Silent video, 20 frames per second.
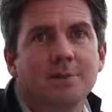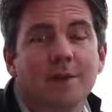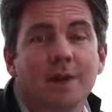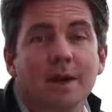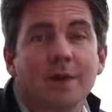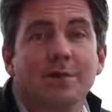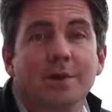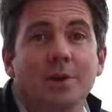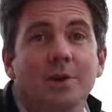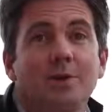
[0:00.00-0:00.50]

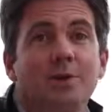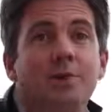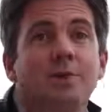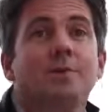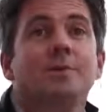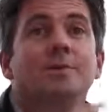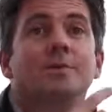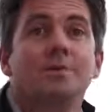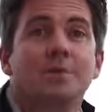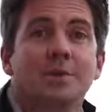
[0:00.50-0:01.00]
whatever you
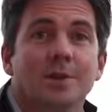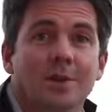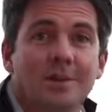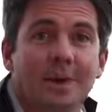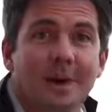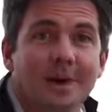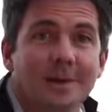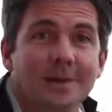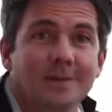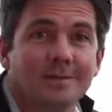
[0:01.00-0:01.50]
use to
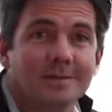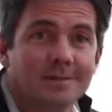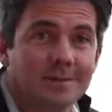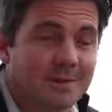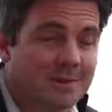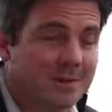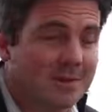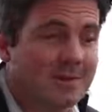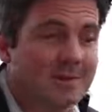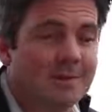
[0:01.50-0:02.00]
credit
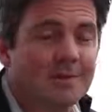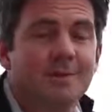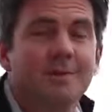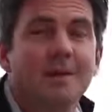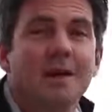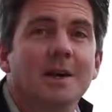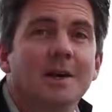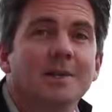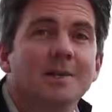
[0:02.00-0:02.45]
the system.